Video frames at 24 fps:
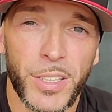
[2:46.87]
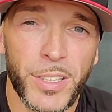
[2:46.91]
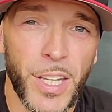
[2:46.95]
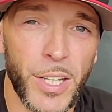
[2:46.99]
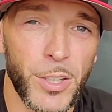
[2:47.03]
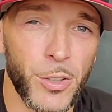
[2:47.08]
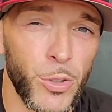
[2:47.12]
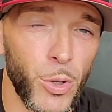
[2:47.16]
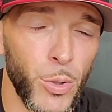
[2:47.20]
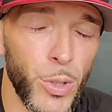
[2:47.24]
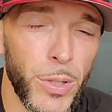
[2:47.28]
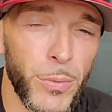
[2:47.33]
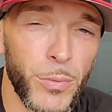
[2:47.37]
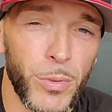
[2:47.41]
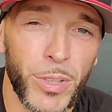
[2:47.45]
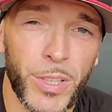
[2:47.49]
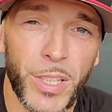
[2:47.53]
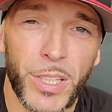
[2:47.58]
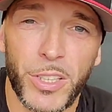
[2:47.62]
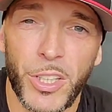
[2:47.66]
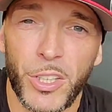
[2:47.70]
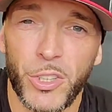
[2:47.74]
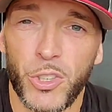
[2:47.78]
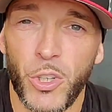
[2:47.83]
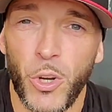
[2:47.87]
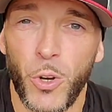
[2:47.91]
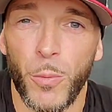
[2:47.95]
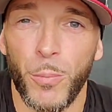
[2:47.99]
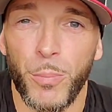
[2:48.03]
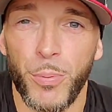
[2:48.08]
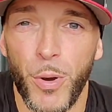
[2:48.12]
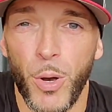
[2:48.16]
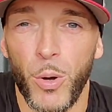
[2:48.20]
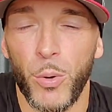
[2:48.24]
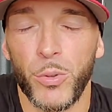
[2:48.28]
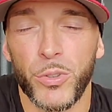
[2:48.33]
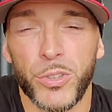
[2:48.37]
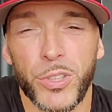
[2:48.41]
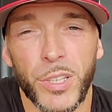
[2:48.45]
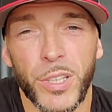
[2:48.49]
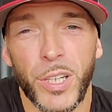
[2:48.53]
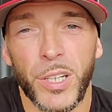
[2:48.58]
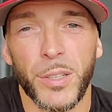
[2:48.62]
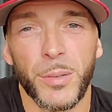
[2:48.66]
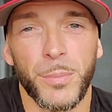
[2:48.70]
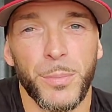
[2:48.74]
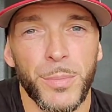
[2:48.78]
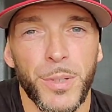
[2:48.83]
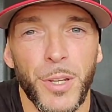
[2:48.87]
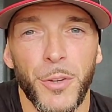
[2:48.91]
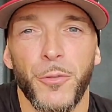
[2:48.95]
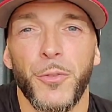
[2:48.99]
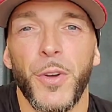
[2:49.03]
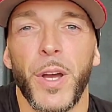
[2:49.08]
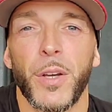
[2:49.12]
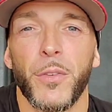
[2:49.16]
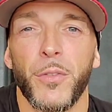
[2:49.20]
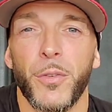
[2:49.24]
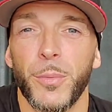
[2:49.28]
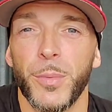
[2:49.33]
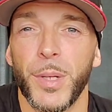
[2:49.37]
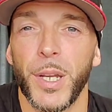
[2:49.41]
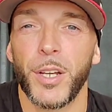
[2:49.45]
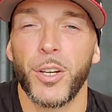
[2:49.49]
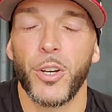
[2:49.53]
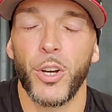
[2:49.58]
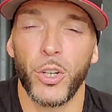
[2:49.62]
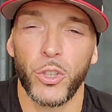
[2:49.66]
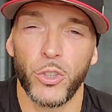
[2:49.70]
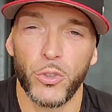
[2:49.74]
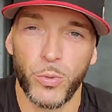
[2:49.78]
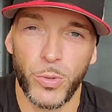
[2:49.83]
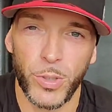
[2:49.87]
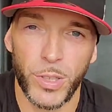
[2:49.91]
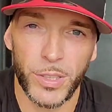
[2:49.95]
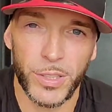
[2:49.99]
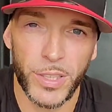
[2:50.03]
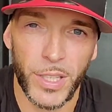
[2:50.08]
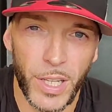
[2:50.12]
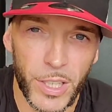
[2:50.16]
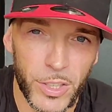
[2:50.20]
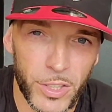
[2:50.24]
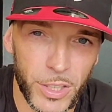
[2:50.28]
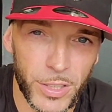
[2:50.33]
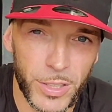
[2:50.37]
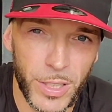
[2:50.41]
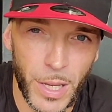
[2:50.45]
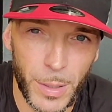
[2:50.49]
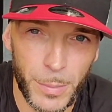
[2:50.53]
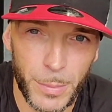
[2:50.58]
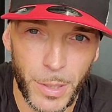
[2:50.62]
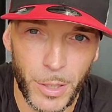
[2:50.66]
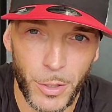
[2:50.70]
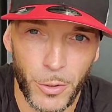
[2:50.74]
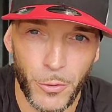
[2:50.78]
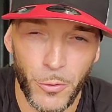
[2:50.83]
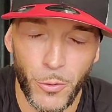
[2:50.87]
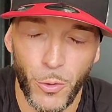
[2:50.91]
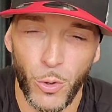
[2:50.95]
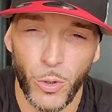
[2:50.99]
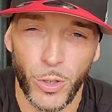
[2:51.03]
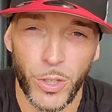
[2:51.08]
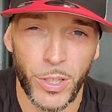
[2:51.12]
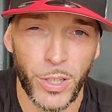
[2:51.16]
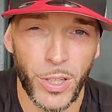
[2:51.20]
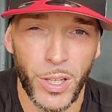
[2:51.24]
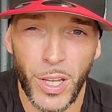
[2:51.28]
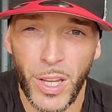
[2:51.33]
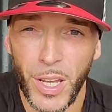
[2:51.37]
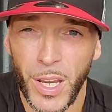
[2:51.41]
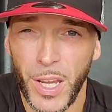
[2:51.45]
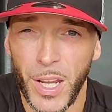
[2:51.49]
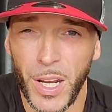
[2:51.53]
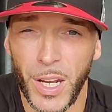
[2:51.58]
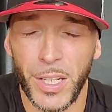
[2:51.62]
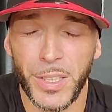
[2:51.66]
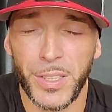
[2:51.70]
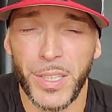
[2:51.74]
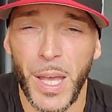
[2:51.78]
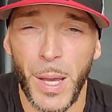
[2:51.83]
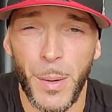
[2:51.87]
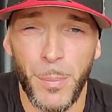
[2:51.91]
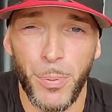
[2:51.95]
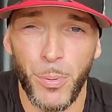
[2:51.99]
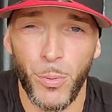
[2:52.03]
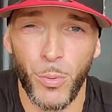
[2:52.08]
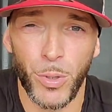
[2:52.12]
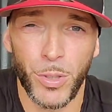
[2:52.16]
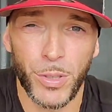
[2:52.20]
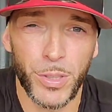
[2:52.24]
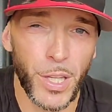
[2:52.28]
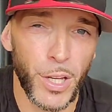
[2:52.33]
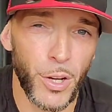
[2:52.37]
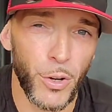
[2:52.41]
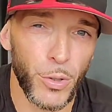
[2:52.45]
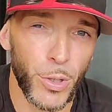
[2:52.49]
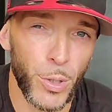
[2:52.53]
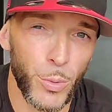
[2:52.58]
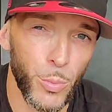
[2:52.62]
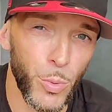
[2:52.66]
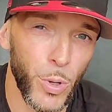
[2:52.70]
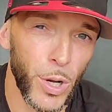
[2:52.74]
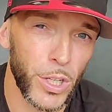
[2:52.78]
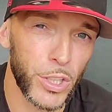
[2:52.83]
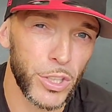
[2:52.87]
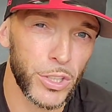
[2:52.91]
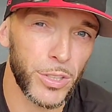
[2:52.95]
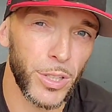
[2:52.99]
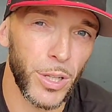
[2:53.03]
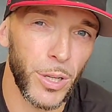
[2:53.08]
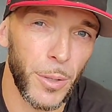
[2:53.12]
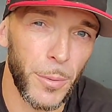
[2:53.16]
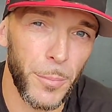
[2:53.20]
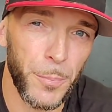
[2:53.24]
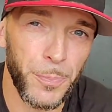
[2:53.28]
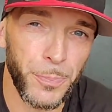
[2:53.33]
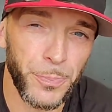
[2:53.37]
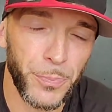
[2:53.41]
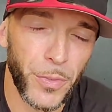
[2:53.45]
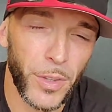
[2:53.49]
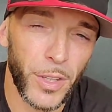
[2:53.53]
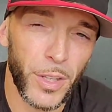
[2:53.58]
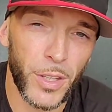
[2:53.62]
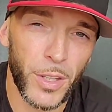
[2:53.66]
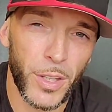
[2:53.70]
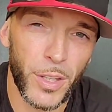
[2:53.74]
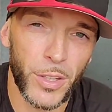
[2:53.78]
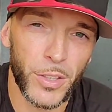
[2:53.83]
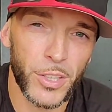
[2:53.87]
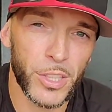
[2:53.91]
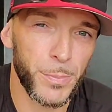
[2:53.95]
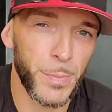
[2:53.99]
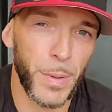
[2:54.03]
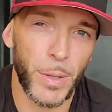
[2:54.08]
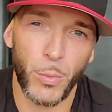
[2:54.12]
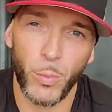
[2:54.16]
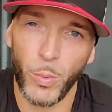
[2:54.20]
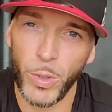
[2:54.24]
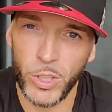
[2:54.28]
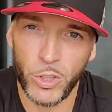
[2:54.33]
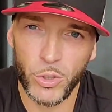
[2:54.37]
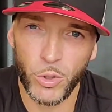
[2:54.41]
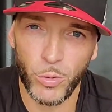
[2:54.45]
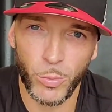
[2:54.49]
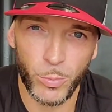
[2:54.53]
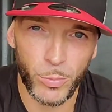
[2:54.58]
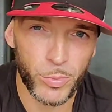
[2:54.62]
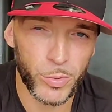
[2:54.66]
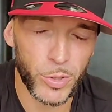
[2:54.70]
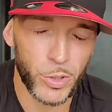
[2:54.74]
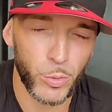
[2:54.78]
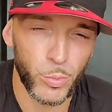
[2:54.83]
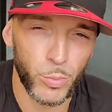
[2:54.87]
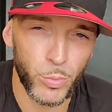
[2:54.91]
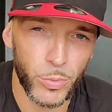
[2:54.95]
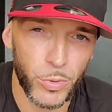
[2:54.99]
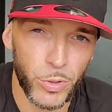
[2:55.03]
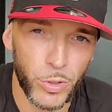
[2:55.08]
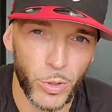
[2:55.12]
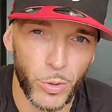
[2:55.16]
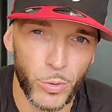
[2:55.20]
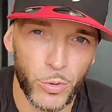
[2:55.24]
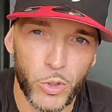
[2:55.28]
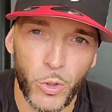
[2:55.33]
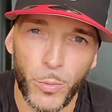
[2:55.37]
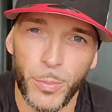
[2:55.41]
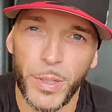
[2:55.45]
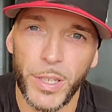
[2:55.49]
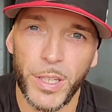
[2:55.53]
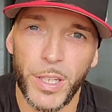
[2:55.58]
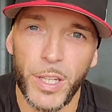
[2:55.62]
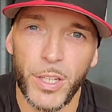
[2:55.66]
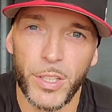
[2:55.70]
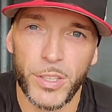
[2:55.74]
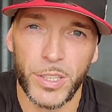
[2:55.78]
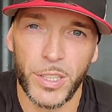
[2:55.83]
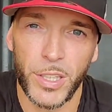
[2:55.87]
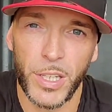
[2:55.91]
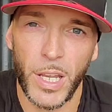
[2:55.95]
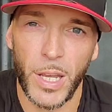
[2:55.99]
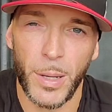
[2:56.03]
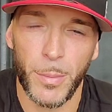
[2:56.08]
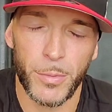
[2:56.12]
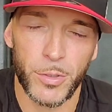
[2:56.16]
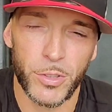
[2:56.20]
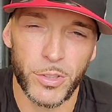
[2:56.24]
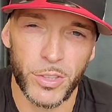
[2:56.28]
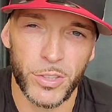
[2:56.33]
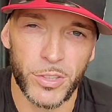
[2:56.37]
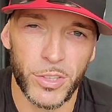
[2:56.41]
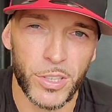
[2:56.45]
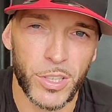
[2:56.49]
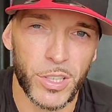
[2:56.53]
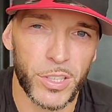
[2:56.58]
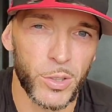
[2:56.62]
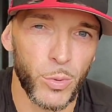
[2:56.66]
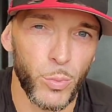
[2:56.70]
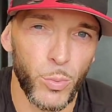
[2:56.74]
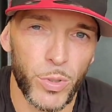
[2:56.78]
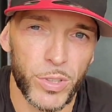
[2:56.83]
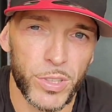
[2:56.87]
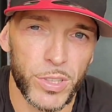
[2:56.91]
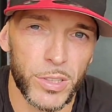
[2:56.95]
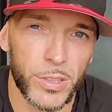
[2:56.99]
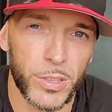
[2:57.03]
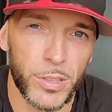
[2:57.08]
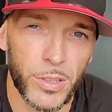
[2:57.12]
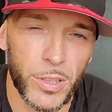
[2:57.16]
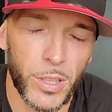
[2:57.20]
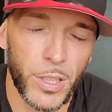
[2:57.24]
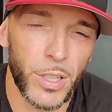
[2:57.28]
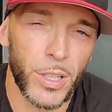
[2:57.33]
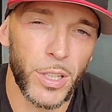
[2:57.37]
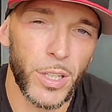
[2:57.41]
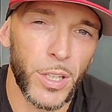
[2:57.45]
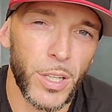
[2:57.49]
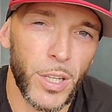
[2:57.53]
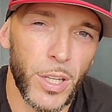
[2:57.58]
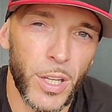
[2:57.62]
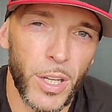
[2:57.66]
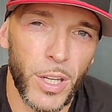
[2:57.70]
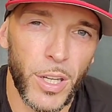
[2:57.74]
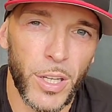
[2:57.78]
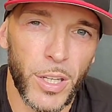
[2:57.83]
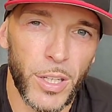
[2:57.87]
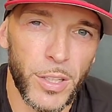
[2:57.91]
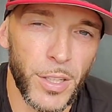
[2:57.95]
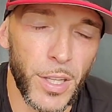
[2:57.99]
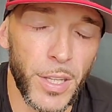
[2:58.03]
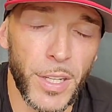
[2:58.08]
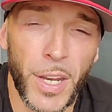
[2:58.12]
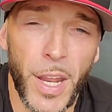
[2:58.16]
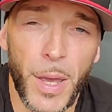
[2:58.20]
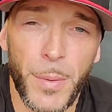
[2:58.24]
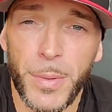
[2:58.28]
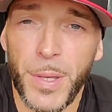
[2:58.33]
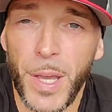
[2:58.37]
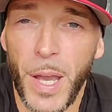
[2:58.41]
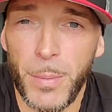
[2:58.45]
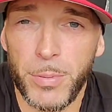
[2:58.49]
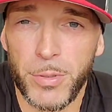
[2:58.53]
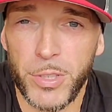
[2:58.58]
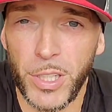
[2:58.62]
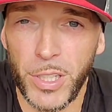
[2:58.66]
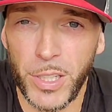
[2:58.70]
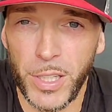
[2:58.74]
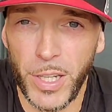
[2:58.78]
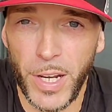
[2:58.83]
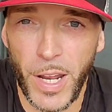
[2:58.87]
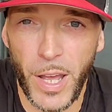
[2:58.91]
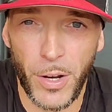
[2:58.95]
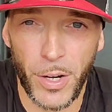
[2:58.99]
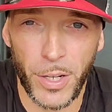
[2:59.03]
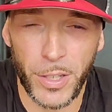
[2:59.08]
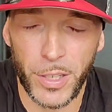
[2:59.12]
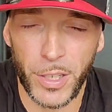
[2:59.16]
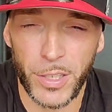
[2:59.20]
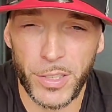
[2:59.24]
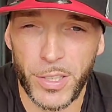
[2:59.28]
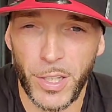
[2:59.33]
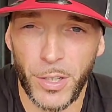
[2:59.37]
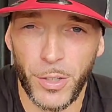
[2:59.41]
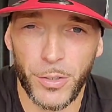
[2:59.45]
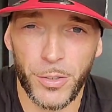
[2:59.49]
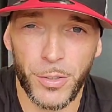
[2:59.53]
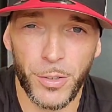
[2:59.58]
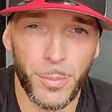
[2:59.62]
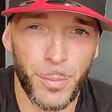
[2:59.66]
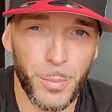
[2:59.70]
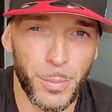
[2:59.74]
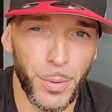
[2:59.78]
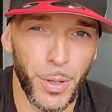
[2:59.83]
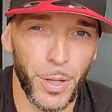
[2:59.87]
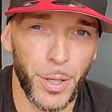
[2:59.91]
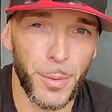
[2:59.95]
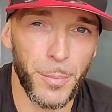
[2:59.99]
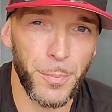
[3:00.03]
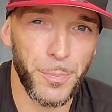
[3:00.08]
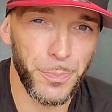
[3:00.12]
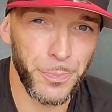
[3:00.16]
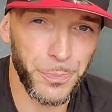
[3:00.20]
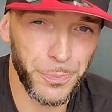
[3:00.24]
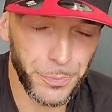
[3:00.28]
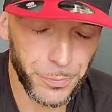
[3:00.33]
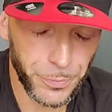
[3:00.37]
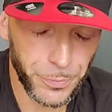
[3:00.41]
that don't even get to turn pro until they defect from their country at the age of damn near 40. And at that point, they already washed up spent way too too you know too many years in the amateurs because it wasn't they didn't have the option to get out. I guess I don't know, but